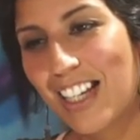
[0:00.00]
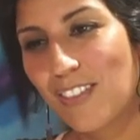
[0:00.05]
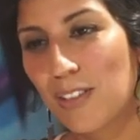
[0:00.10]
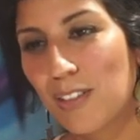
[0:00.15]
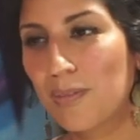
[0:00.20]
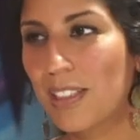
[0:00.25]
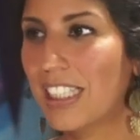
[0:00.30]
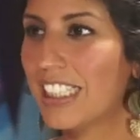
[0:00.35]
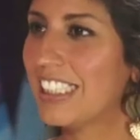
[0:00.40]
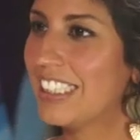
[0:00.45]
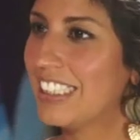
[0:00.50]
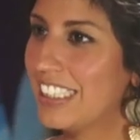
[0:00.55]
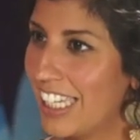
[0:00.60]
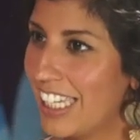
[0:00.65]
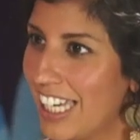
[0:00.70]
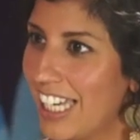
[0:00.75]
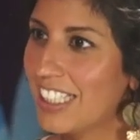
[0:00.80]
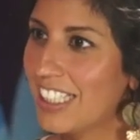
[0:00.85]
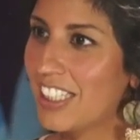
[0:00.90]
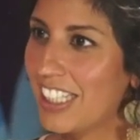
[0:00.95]
I'm like,
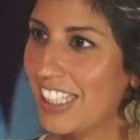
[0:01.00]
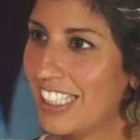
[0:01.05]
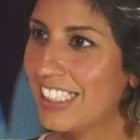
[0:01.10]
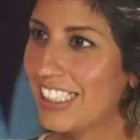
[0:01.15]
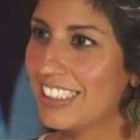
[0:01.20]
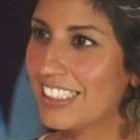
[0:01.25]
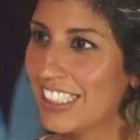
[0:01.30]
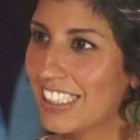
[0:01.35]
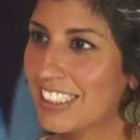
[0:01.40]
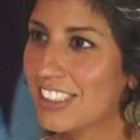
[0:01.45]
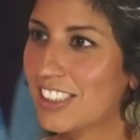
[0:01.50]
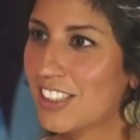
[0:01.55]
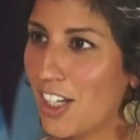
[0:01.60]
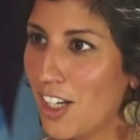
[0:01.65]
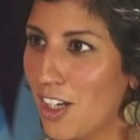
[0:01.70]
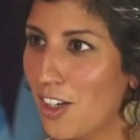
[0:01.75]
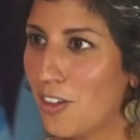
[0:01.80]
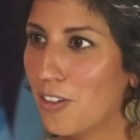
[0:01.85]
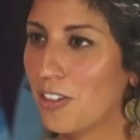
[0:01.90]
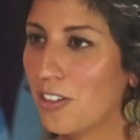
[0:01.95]
yeah, ladies, let's go.